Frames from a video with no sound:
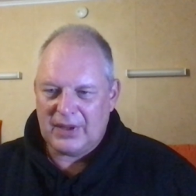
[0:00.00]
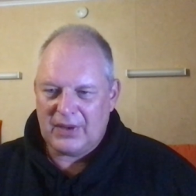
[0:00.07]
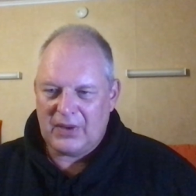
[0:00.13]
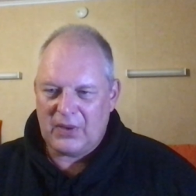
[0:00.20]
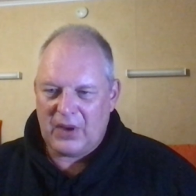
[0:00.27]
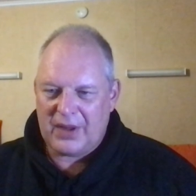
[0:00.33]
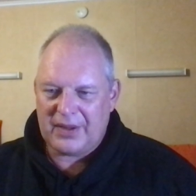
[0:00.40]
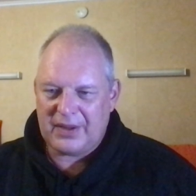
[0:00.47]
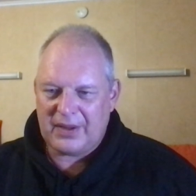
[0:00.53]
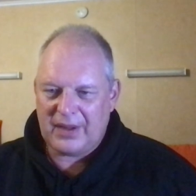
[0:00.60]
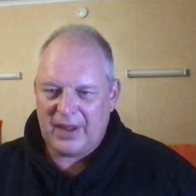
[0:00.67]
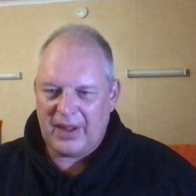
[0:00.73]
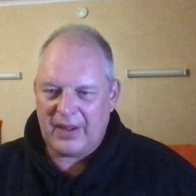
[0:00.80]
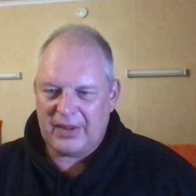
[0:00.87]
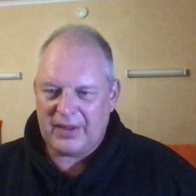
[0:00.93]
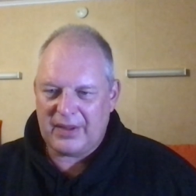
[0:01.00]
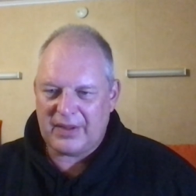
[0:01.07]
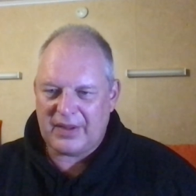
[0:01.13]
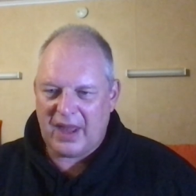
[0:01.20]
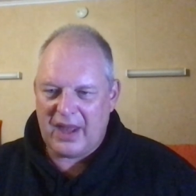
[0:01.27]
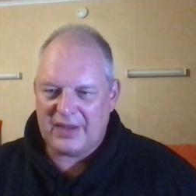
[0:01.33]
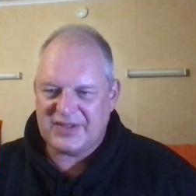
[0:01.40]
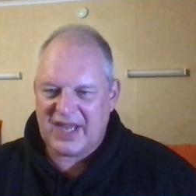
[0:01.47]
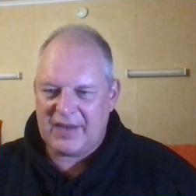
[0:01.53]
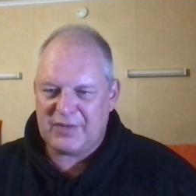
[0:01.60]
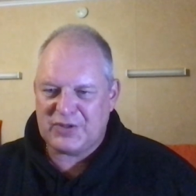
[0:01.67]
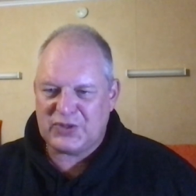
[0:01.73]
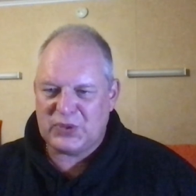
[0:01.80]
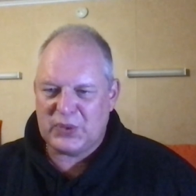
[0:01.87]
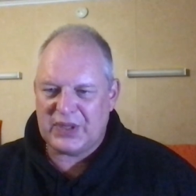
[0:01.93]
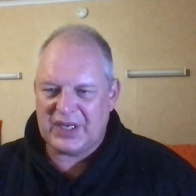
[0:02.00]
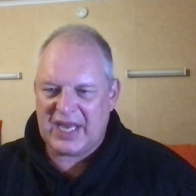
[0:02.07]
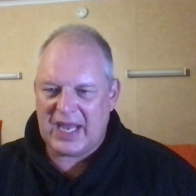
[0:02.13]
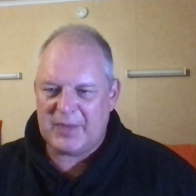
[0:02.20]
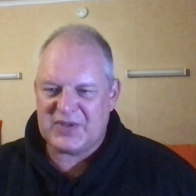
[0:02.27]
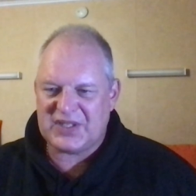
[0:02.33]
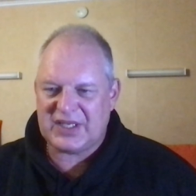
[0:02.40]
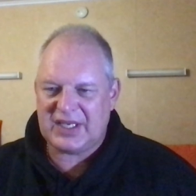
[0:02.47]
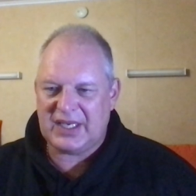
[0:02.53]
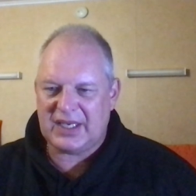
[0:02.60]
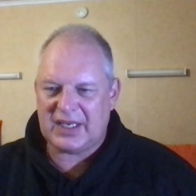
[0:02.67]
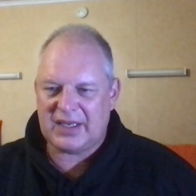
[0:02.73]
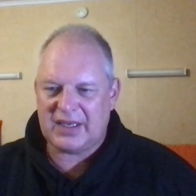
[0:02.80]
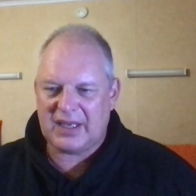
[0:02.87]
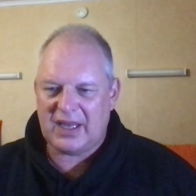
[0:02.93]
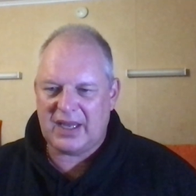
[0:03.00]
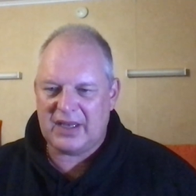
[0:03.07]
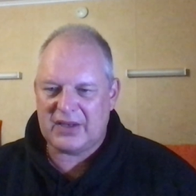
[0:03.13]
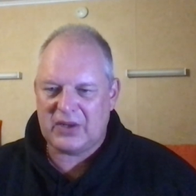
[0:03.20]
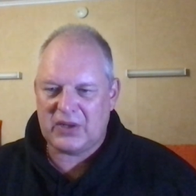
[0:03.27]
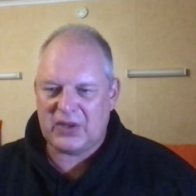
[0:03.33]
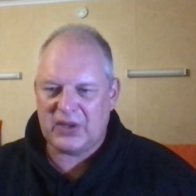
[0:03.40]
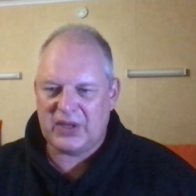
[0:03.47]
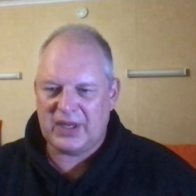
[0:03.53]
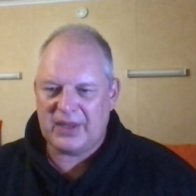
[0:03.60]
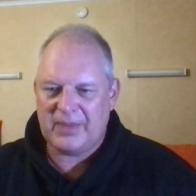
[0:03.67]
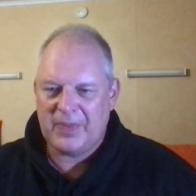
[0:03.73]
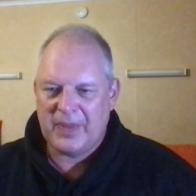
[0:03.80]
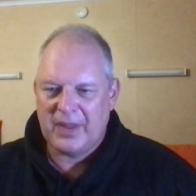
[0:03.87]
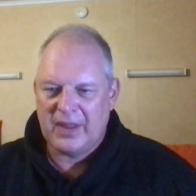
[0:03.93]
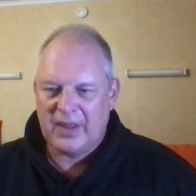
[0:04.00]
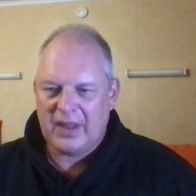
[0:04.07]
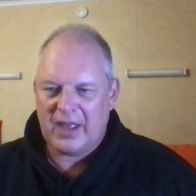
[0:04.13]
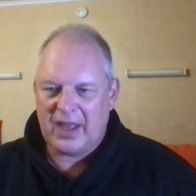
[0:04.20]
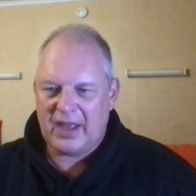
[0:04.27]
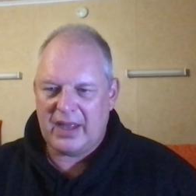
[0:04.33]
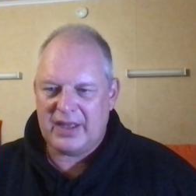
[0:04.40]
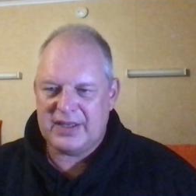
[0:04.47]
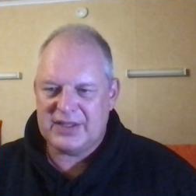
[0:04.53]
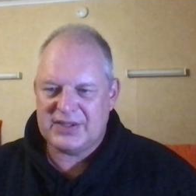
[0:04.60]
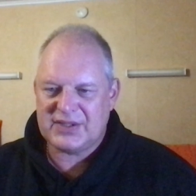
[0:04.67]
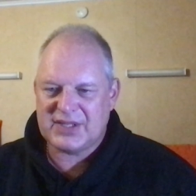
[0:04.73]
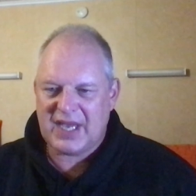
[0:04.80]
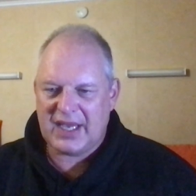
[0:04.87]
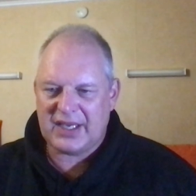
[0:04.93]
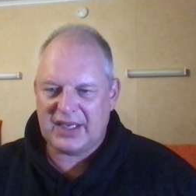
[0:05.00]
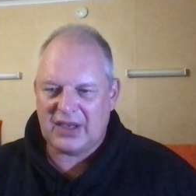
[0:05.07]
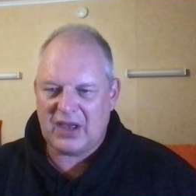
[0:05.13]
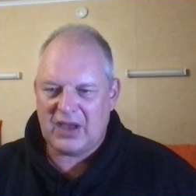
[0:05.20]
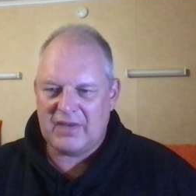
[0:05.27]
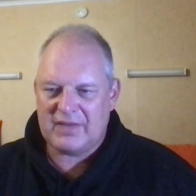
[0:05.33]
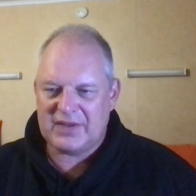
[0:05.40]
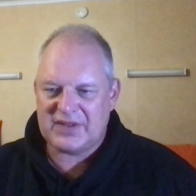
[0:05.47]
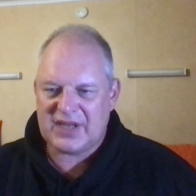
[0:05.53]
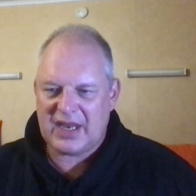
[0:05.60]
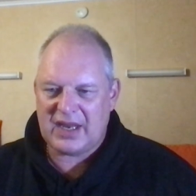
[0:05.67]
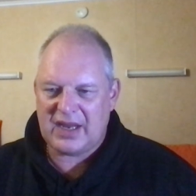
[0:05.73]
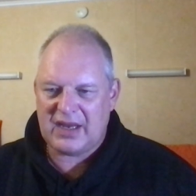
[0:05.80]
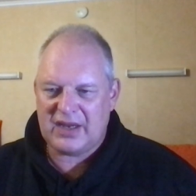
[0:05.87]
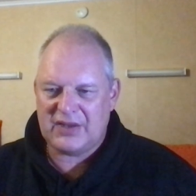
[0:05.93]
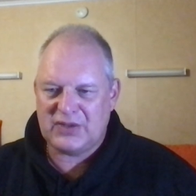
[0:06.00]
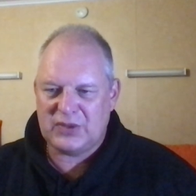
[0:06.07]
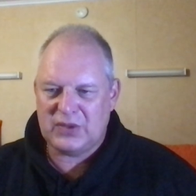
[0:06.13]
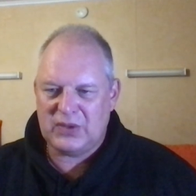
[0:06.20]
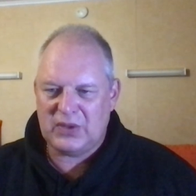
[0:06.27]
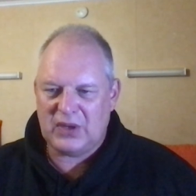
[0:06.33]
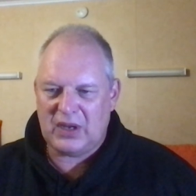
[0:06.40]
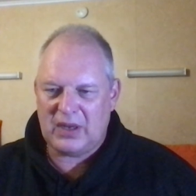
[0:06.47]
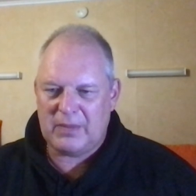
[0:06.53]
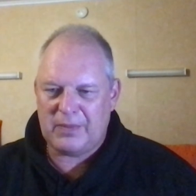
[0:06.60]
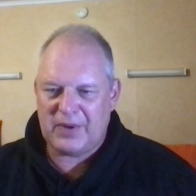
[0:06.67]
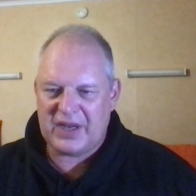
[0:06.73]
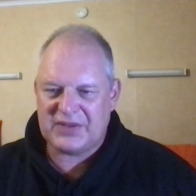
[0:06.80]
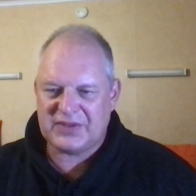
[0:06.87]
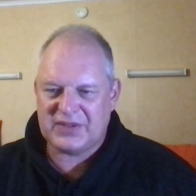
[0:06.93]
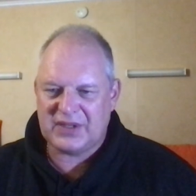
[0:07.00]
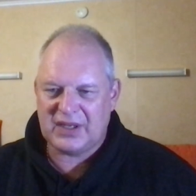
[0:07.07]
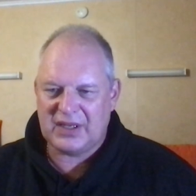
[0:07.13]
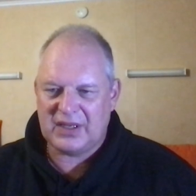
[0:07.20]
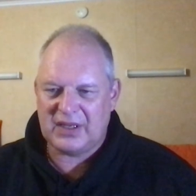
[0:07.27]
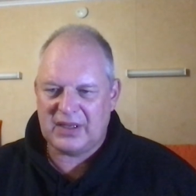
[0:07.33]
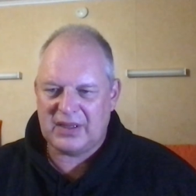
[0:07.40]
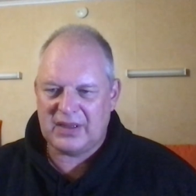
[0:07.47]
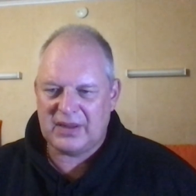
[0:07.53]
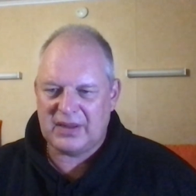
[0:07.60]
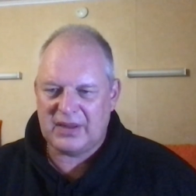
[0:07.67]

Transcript: All right. David Shaw, the neighbour's kick, Kikuyu, is taking over the Santa Ana. Do I embrace the